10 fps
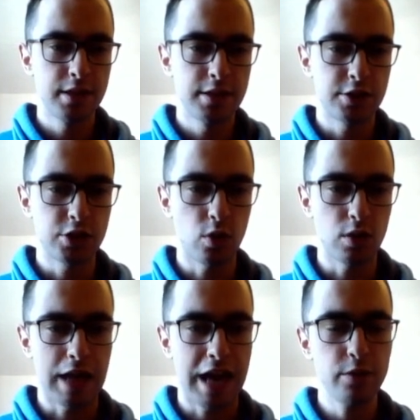
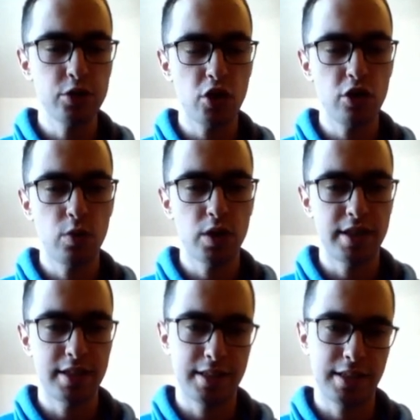So I will show you
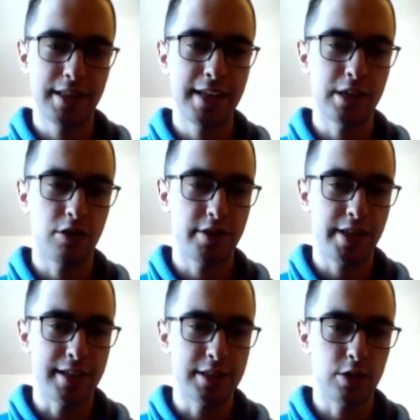what this data
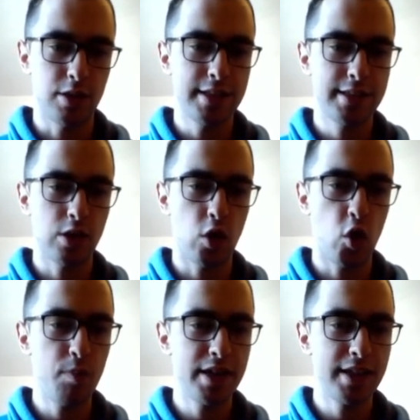contains. So let's
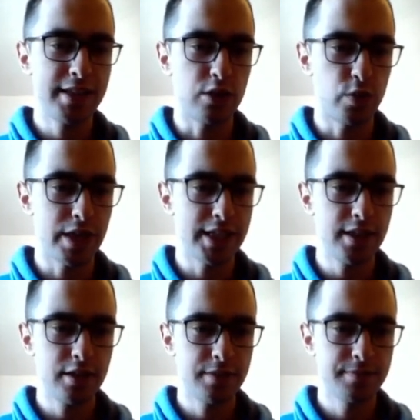open it and
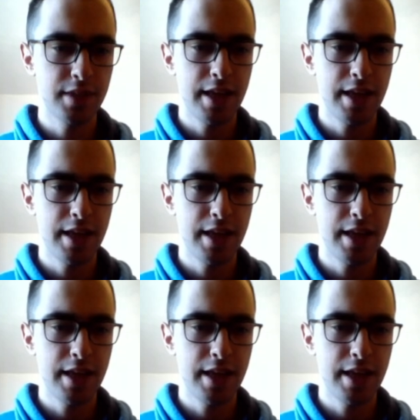read it.